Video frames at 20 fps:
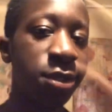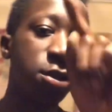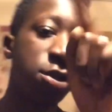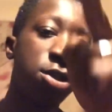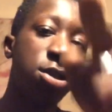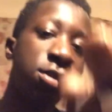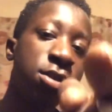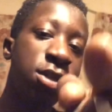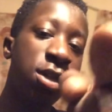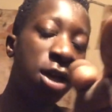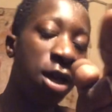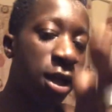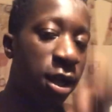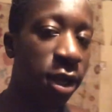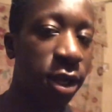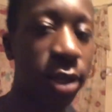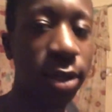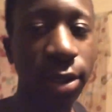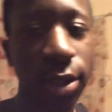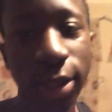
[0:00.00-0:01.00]
So, y'all,
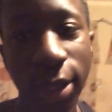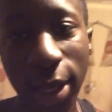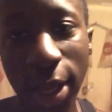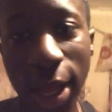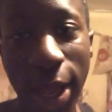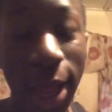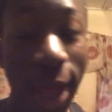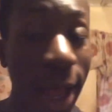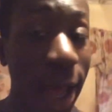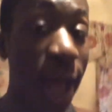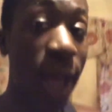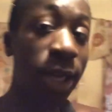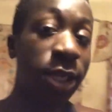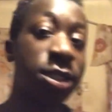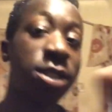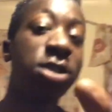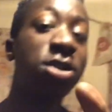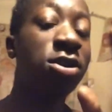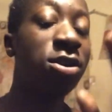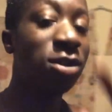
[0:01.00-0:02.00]

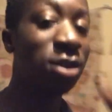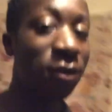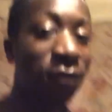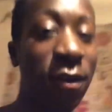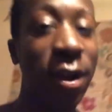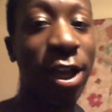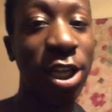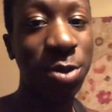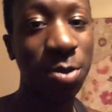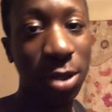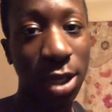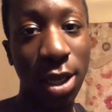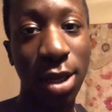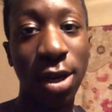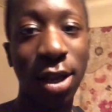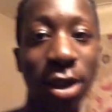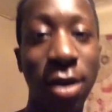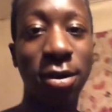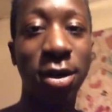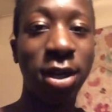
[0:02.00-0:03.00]
honestly don't know if I explained
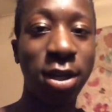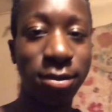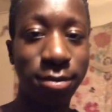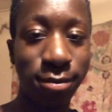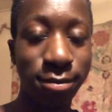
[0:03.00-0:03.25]
that right.